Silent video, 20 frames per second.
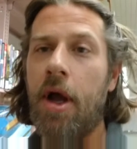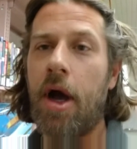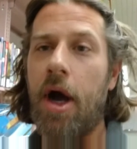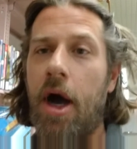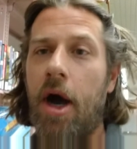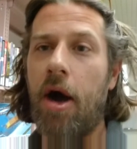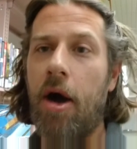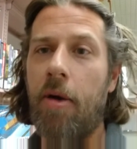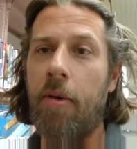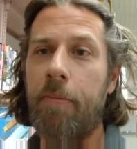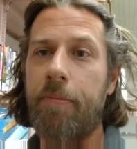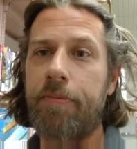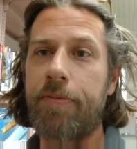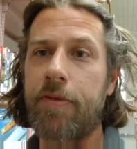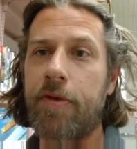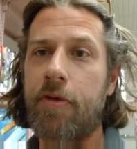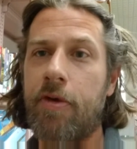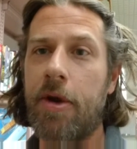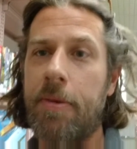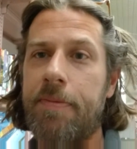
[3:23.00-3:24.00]
Um,
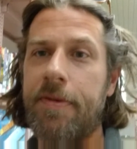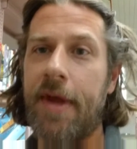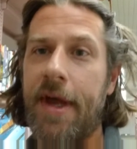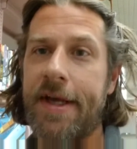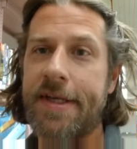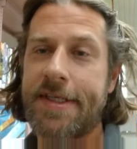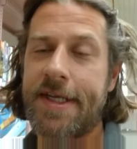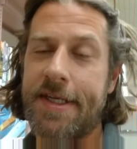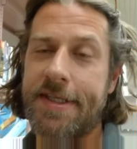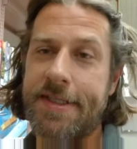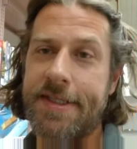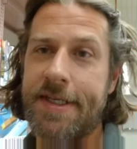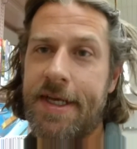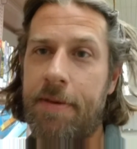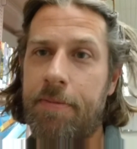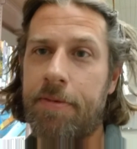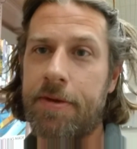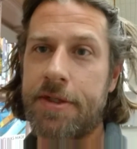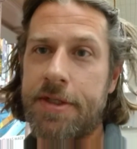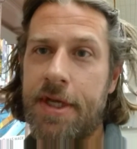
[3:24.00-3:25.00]
Cryptex has a
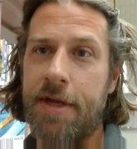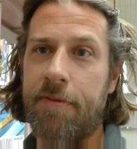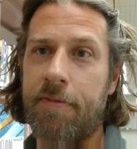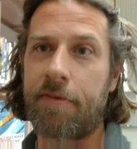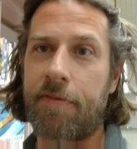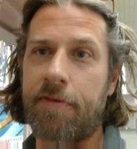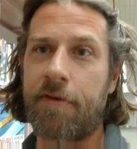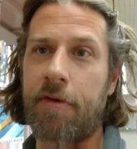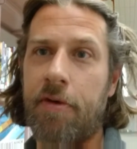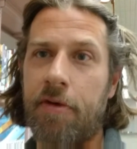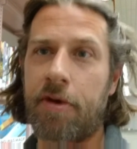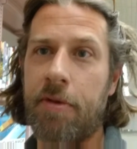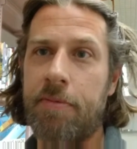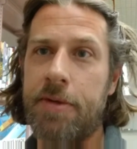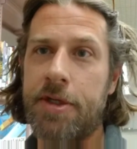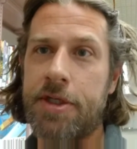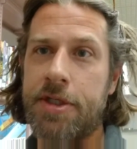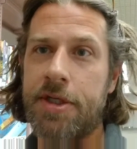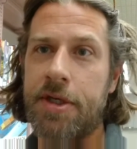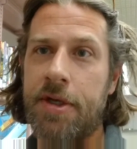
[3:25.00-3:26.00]
10% referral
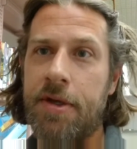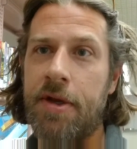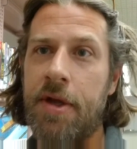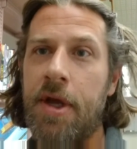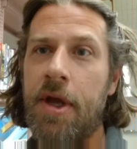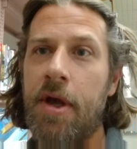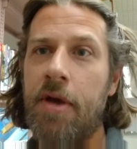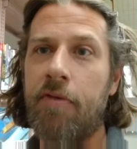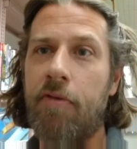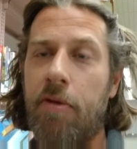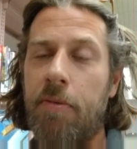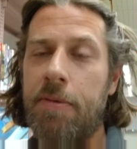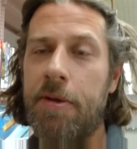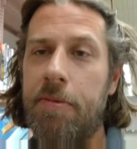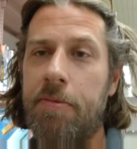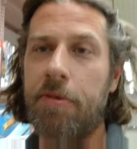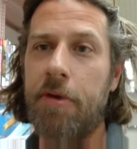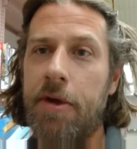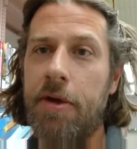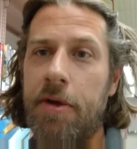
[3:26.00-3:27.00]
commission for
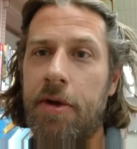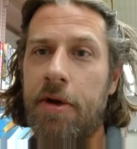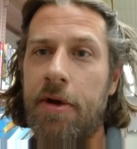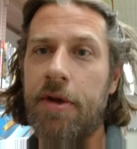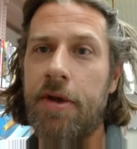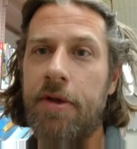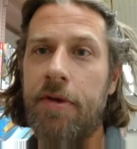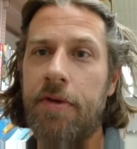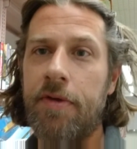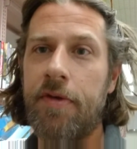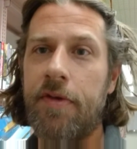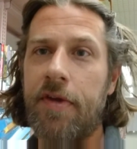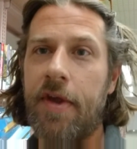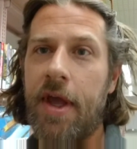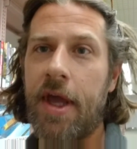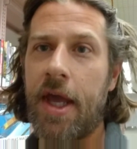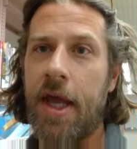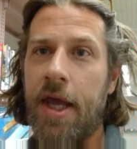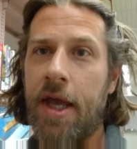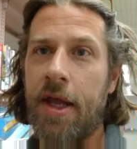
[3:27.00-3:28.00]
people you introduce,
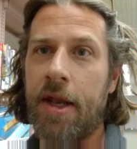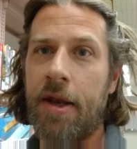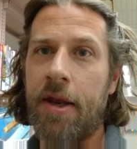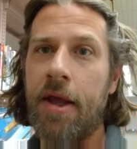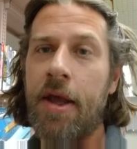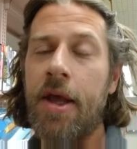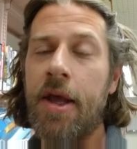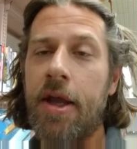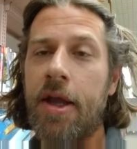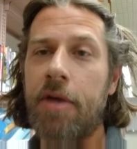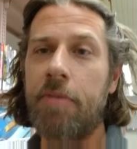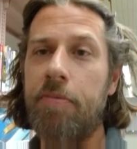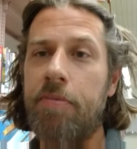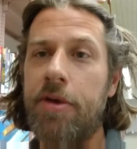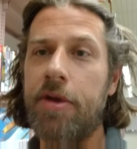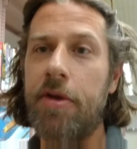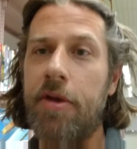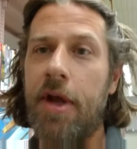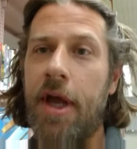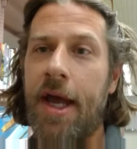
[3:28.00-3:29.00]
and
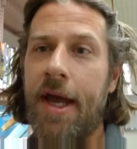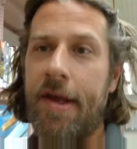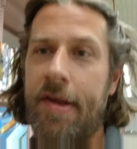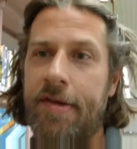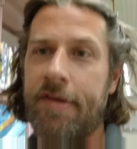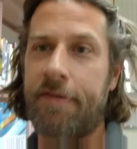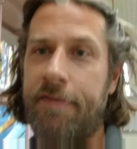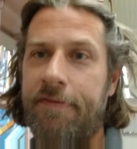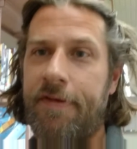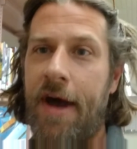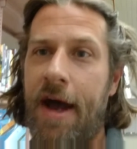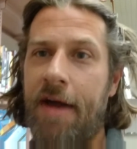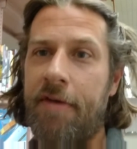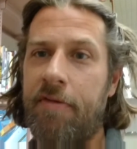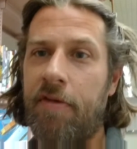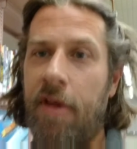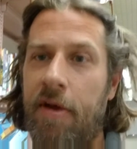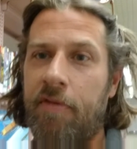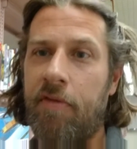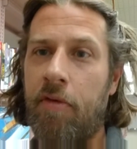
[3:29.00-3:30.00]
Computta has a five
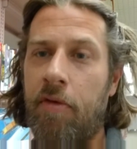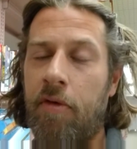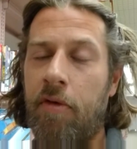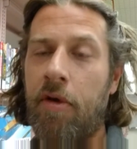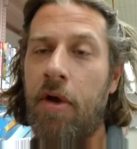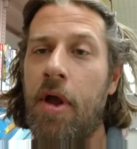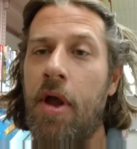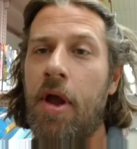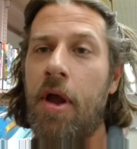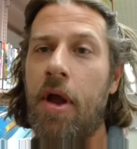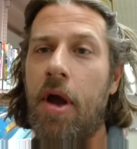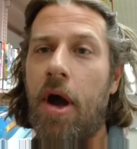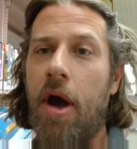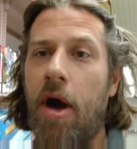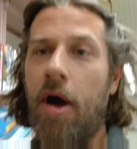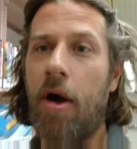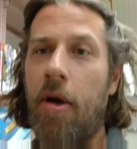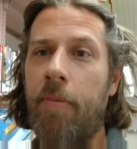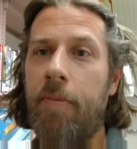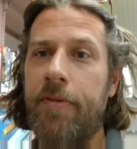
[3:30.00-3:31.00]
level
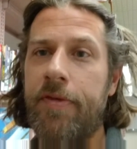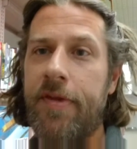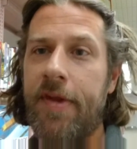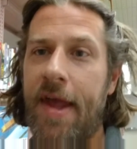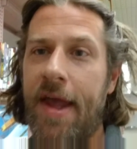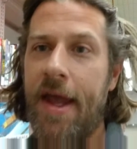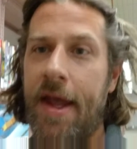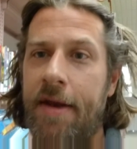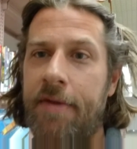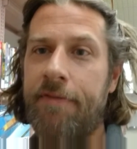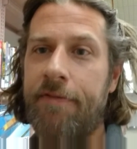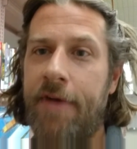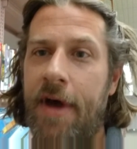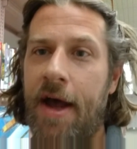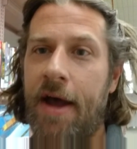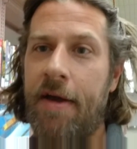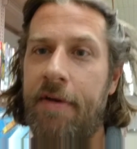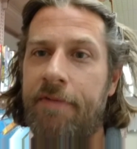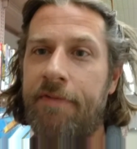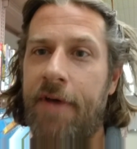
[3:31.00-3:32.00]
um, 10,
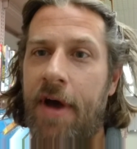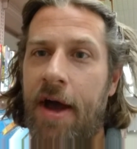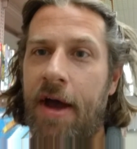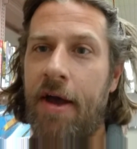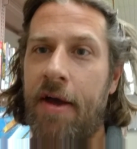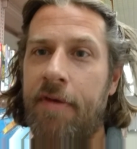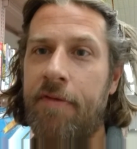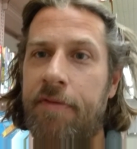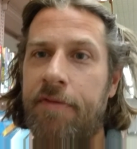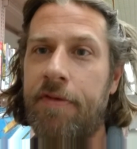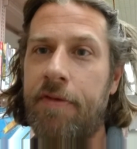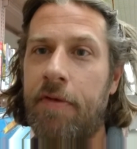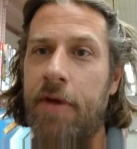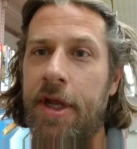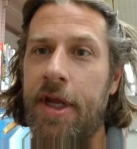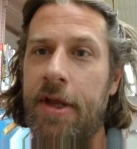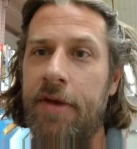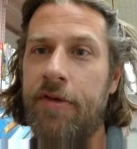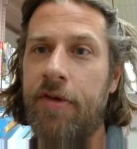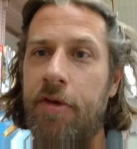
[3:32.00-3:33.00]
5, 5,
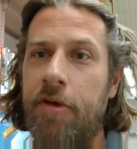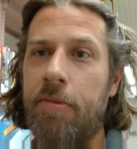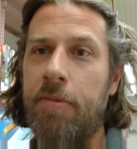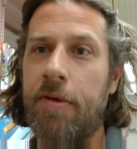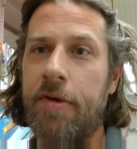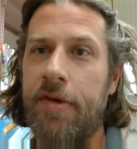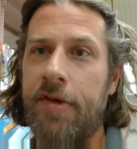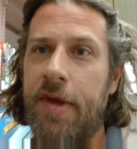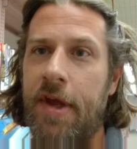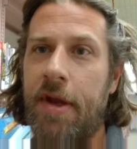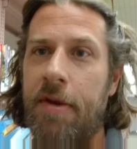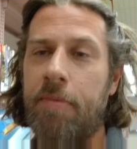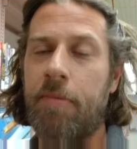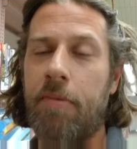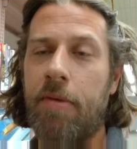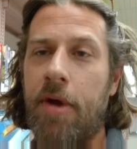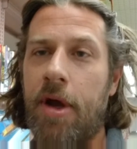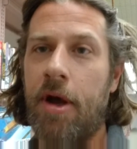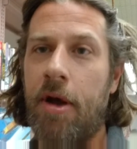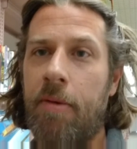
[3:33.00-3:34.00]
3, 2%
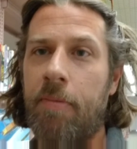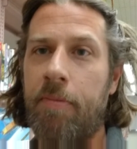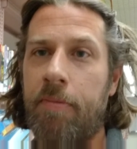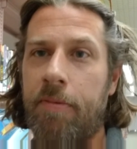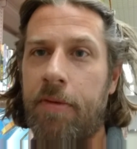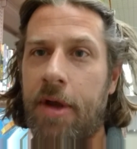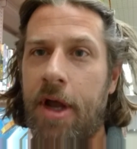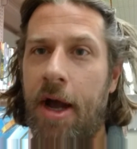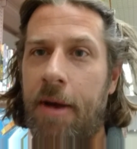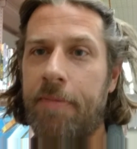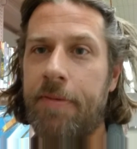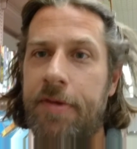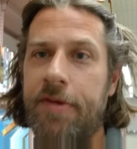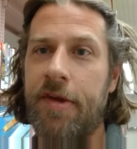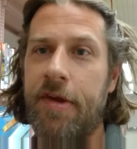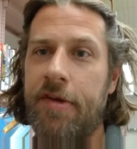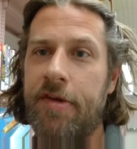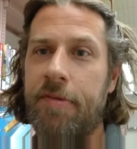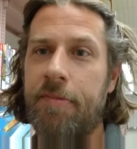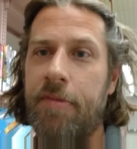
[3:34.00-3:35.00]
um,
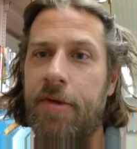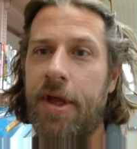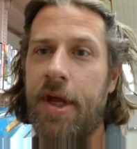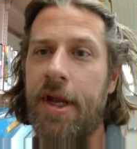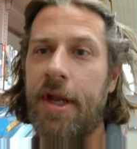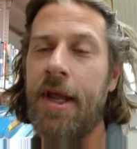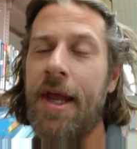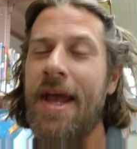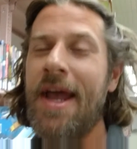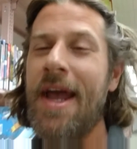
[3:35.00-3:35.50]
compensation plan.